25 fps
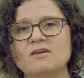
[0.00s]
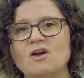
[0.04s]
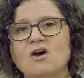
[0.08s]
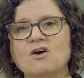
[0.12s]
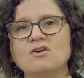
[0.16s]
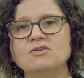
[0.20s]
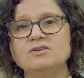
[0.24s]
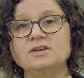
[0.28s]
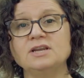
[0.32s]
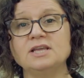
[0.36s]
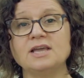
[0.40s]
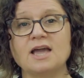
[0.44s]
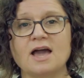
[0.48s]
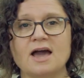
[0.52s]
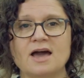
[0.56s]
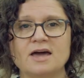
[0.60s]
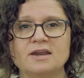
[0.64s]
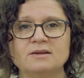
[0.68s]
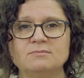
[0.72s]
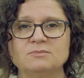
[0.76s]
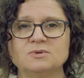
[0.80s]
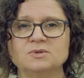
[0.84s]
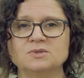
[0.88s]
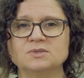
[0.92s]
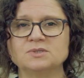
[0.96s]
the only
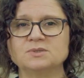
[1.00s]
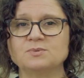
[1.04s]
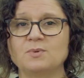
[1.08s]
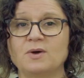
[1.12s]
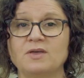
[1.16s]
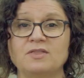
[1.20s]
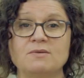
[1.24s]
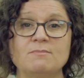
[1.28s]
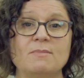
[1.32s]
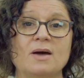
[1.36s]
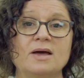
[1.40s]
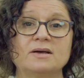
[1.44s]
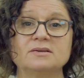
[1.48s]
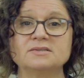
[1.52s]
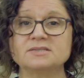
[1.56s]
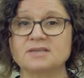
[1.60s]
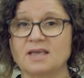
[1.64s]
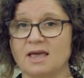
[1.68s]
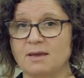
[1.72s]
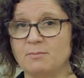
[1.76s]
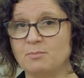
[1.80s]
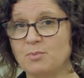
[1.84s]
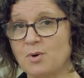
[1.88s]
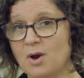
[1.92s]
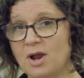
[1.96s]
animals where the males
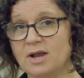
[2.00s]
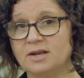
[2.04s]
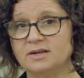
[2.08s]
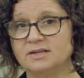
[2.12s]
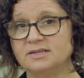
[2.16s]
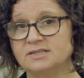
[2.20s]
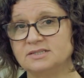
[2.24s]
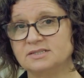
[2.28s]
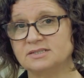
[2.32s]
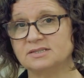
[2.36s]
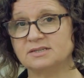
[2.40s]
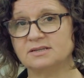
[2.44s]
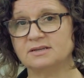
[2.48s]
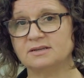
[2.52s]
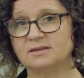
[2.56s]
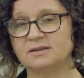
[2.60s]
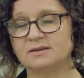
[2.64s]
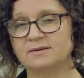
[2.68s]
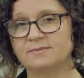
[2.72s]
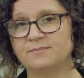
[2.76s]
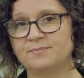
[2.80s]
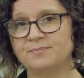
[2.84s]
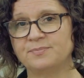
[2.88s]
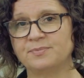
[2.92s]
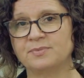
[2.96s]
get pregnant.
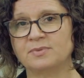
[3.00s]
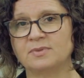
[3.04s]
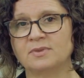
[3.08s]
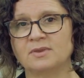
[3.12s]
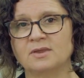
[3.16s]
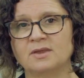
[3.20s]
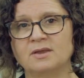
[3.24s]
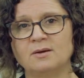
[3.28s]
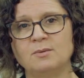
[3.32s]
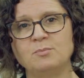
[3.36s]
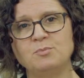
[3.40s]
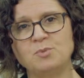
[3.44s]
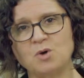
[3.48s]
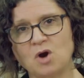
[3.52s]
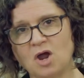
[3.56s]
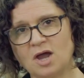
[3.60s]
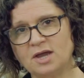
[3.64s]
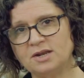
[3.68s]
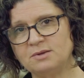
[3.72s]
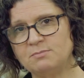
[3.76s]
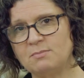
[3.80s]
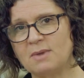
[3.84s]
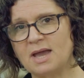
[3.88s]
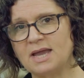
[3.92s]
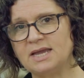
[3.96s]
Now,
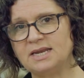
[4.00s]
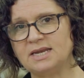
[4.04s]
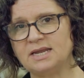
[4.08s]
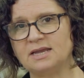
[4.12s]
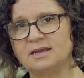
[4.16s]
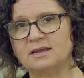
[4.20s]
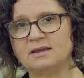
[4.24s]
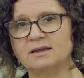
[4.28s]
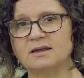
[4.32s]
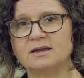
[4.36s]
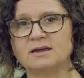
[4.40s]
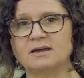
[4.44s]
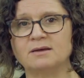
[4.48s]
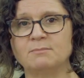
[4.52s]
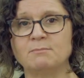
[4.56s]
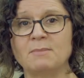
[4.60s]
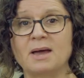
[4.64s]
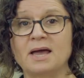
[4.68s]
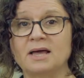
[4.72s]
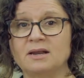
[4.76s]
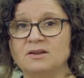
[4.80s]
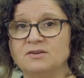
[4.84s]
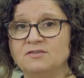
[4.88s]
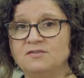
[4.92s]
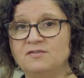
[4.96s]
prior to mating, a
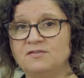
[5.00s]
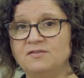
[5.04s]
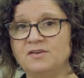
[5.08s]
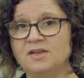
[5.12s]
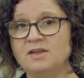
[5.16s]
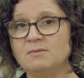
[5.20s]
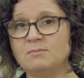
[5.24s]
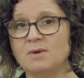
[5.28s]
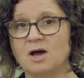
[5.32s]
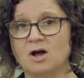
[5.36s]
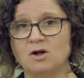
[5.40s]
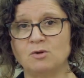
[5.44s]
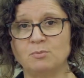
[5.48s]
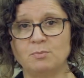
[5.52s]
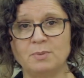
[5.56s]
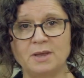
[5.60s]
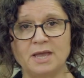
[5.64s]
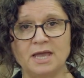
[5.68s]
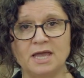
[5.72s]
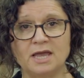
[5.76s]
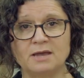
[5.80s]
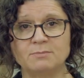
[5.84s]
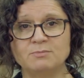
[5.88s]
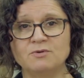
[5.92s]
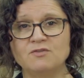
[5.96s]
male and female
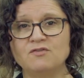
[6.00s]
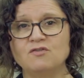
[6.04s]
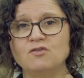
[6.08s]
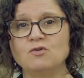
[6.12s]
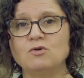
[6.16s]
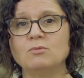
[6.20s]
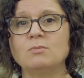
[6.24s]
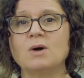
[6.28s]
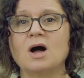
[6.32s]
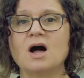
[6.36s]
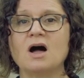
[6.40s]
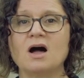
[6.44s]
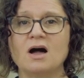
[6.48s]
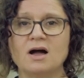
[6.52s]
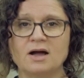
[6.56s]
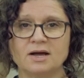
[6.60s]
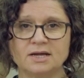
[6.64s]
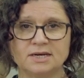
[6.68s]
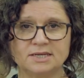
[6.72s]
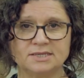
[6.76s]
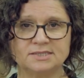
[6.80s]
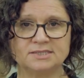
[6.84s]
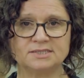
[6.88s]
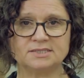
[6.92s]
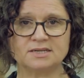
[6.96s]
pair perform a
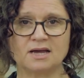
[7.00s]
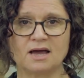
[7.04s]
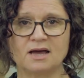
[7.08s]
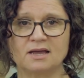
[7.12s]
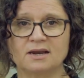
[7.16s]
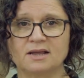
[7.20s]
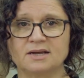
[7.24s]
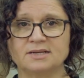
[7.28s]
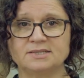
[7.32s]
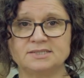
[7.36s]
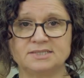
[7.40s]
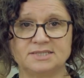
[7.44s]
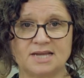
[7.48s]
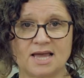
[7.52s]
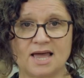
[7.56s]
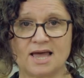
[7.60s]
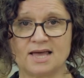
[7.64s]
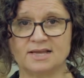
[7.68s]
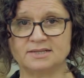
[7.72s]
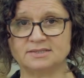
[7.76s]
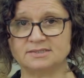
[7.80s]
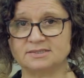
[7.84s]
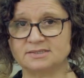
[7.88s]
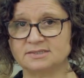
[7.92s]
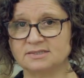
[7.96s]
highly stylised
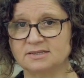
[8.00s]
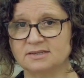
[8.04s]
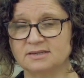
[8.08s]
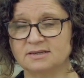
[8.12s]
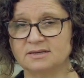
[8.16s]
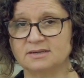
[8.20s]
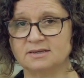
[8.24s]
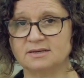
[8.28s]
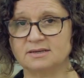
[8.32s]
dance.